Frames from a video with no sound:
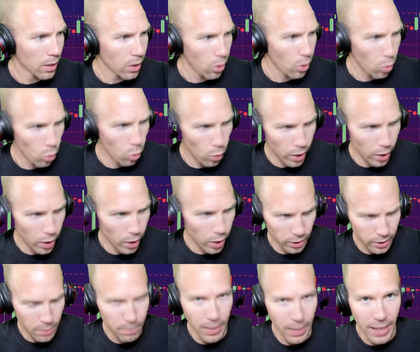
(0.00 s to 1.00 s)

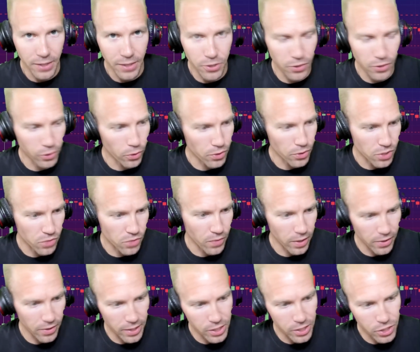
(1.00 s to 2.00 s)
Welcome back to the
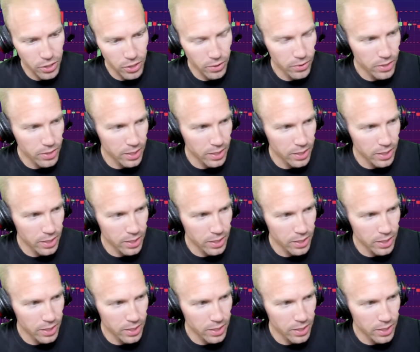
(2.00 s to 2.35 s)
Cosasverdes Show.